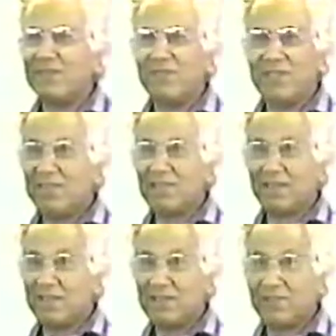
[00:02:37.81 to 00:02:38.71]
We didn't
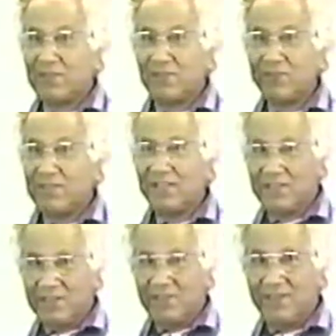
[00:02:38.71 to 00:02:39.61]
study the sanctuary at the
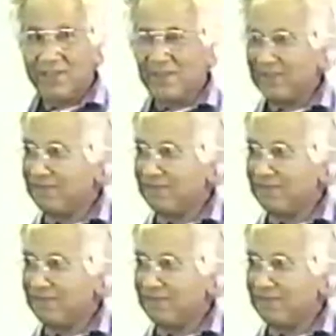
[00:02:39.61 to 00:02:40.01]
seminary.